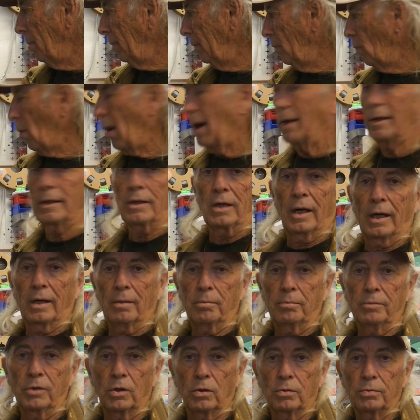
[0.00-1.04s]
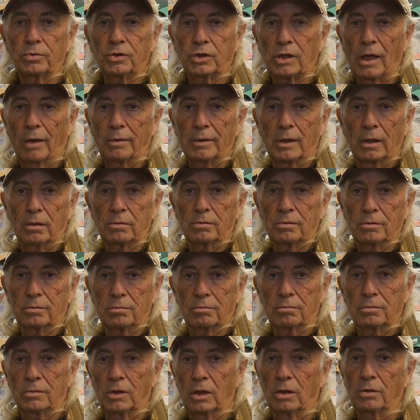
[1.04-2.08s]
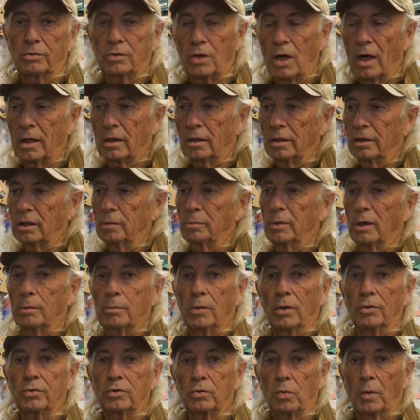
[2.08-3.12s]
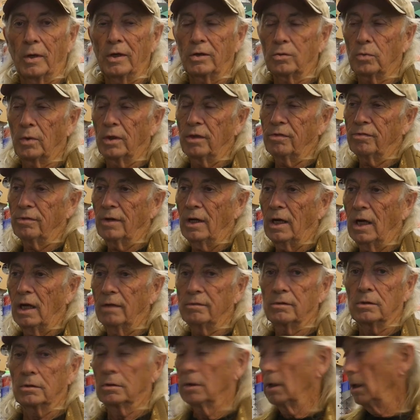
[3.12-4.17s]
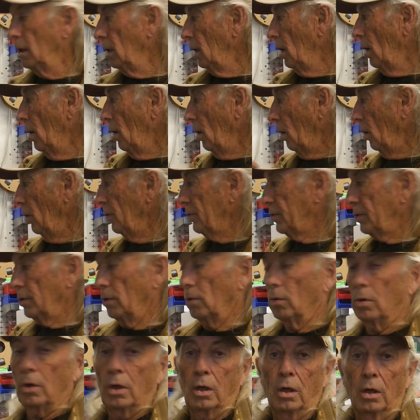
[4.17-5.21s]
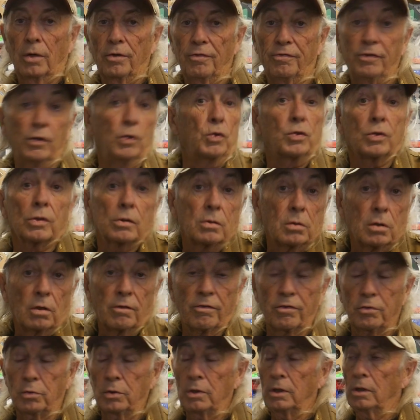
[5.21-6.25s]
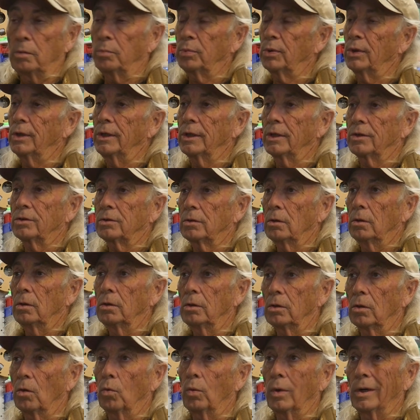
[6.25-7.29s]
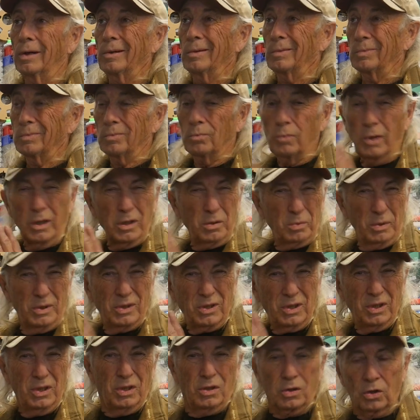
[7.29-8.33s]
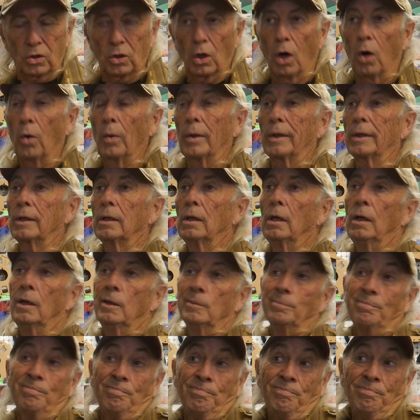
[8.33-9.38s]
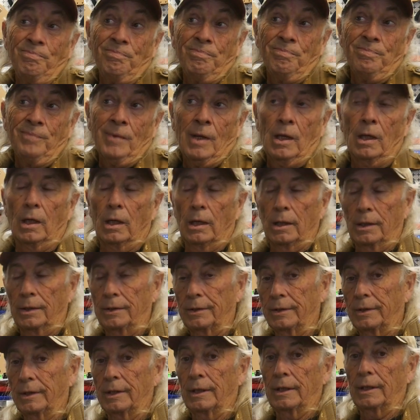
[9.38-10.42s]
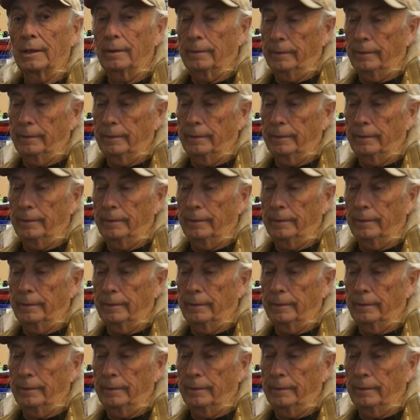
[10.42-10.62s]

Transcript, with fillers: been wanting to kind of, you know, shout out and, you know, talk a little bit about 2025 and also uh, the future of 3D printing and stuff. You know, where, where do we see it going? And uh,